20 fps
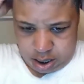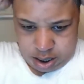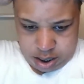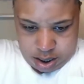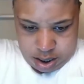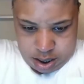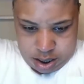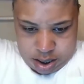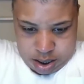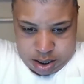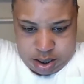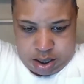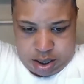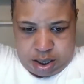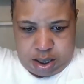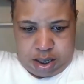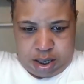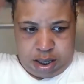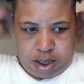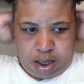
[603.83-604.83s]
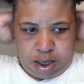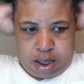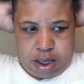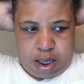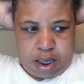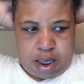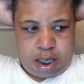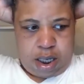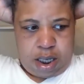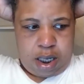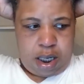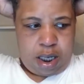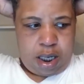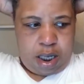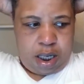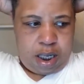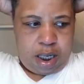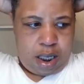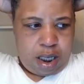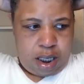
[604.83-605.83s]

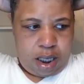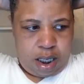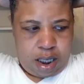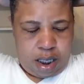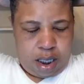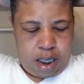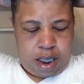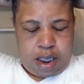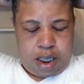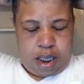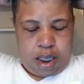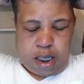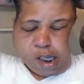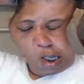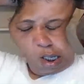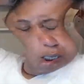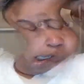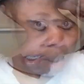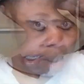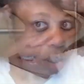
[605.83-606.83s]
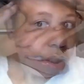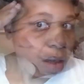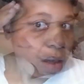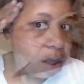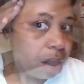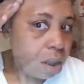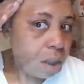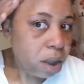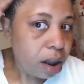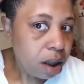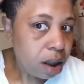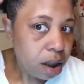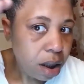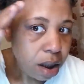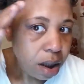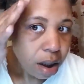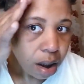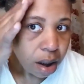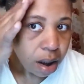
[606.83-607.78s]
No one is speaking in this clip.